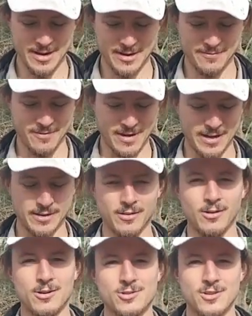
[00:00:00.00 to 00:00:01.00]
You got to find a
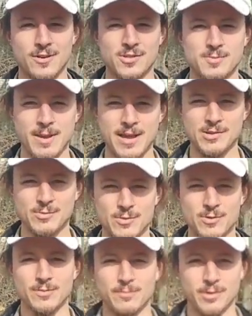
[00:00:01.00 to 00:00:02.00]
large enough space
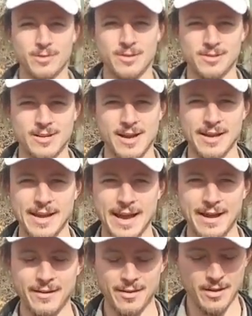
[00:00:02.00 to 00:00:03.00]
where you can put this guy
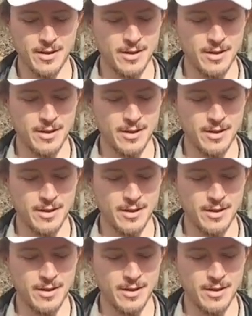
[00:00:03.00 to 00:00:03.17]
out.